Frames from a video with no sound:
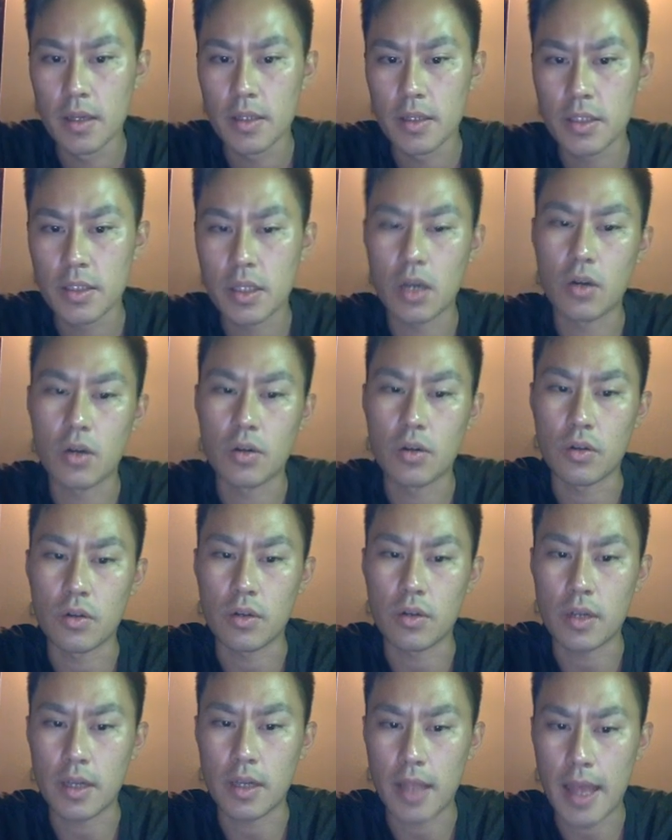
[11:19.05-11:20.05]
So,
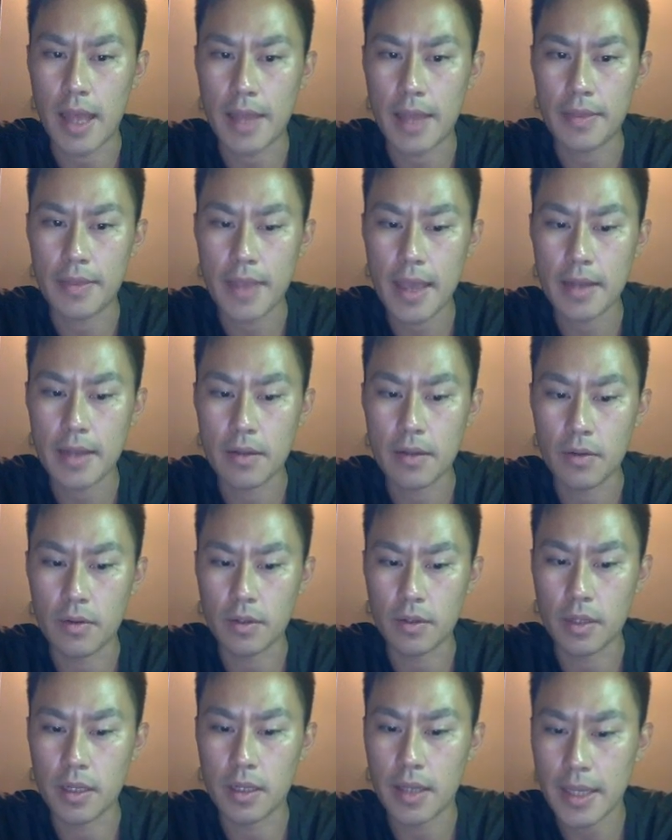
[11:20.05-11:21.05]
and then
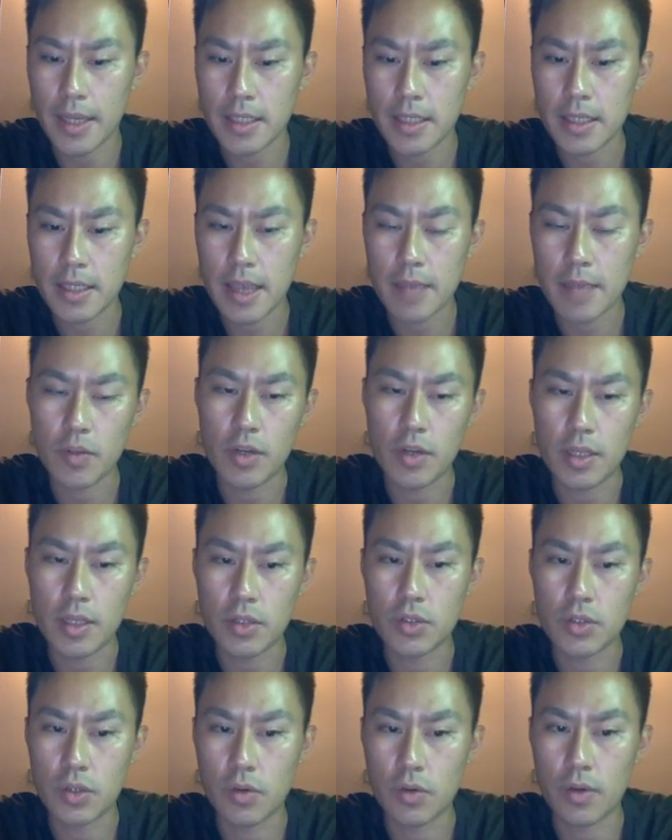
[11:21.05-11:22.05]
the next step you need
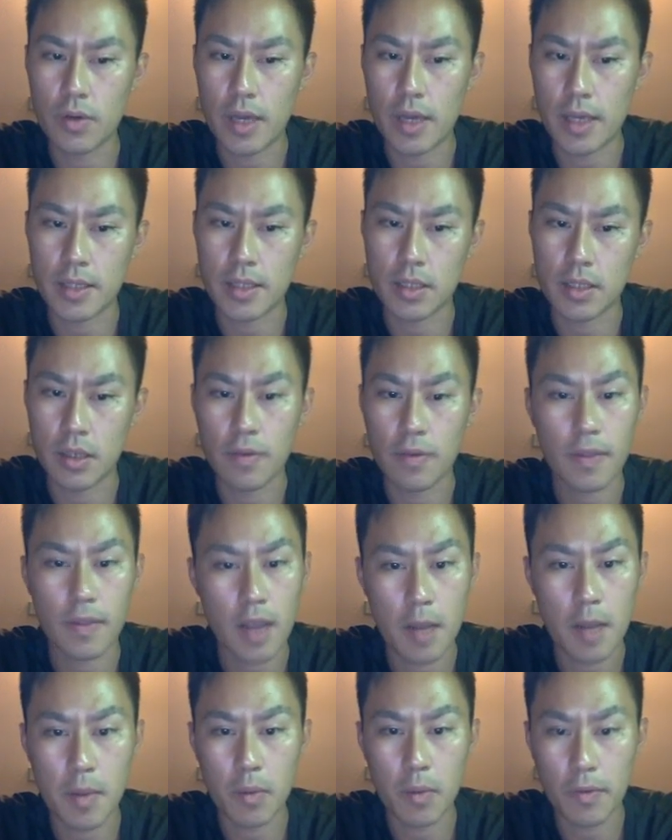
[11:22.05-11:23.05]
to do is you
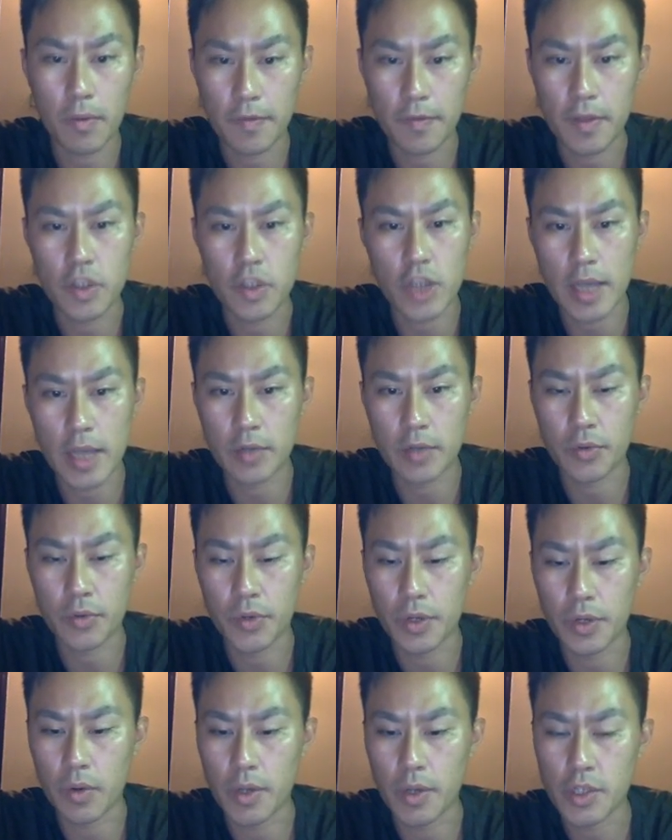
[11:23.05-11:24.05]
come up with the general
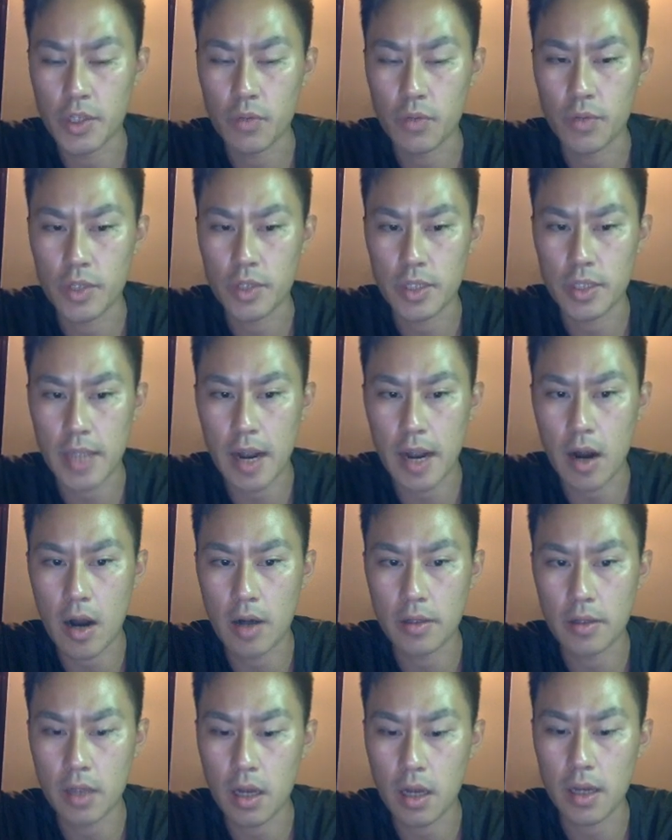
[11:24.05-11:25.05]
equation, which is
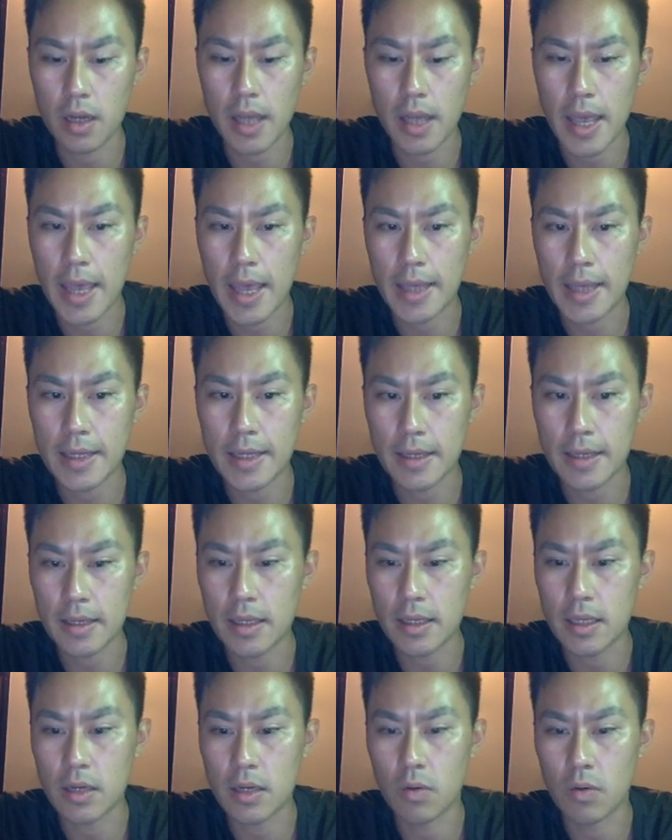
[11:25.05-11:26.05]
r dot n
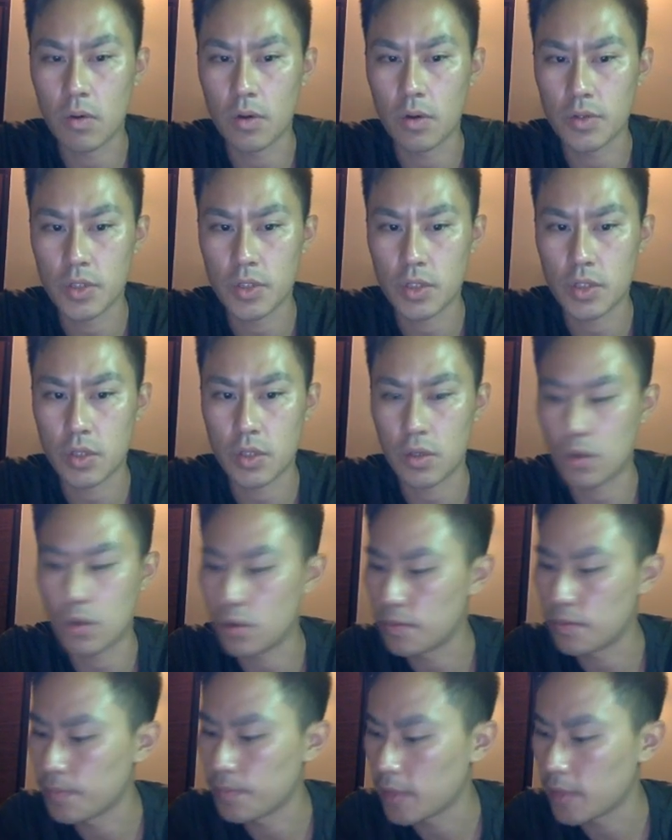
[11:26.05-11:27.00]
equals to